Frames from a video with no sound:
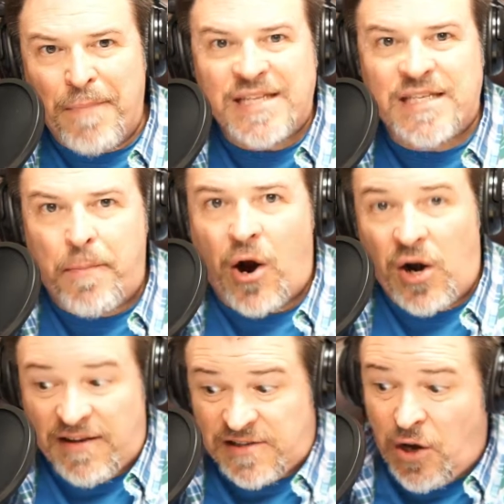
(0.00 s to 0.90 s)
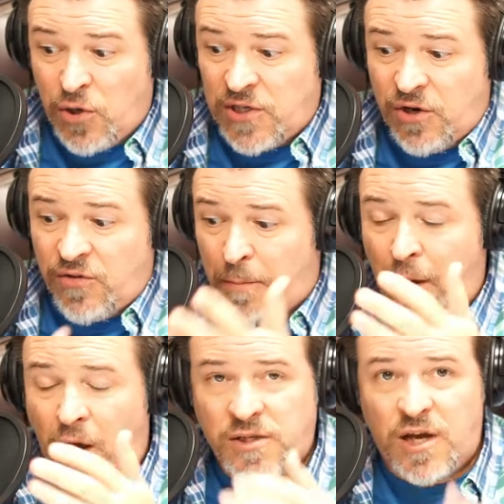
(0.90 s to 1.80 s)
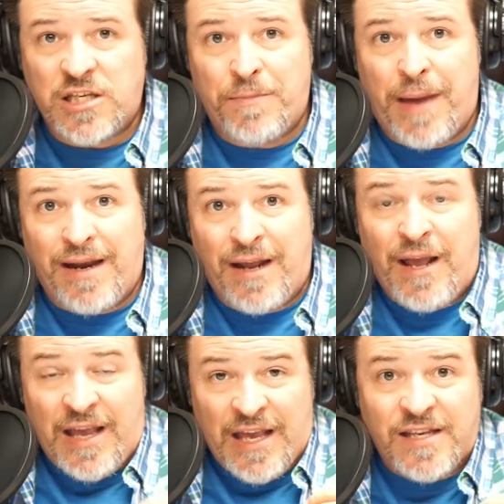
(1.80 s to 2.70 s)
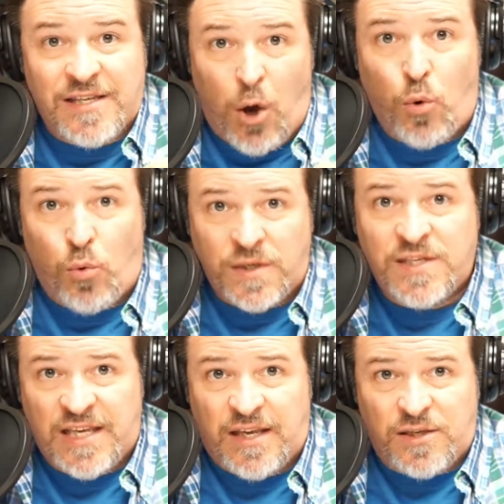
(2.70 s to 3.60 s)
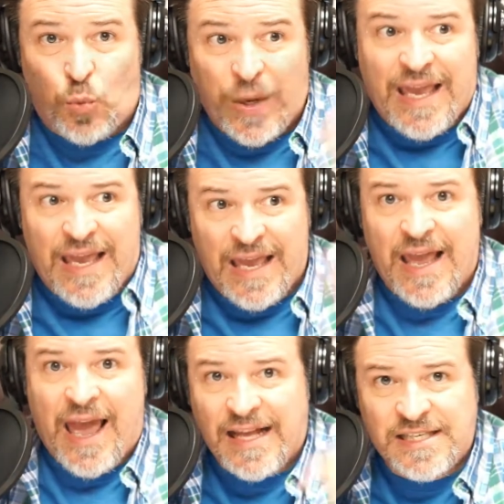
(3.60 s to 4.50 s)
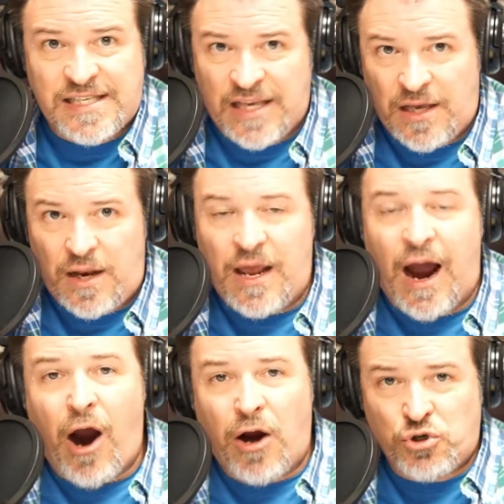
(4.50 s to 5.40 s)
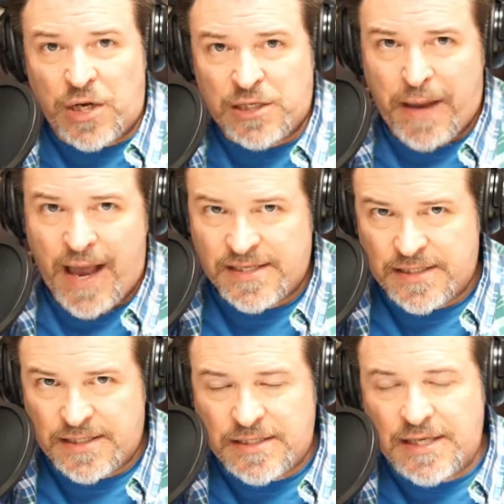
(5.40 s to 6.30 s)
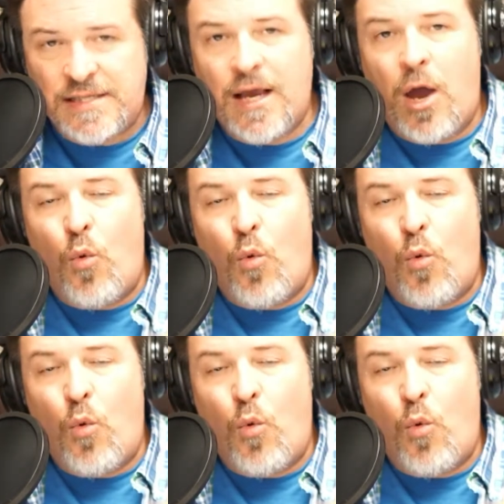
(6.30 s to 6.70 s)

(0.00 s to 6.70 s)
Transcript: messed up our lives. And notice here that Paul talks about his own sins. We had sinned, our trespasses and sins.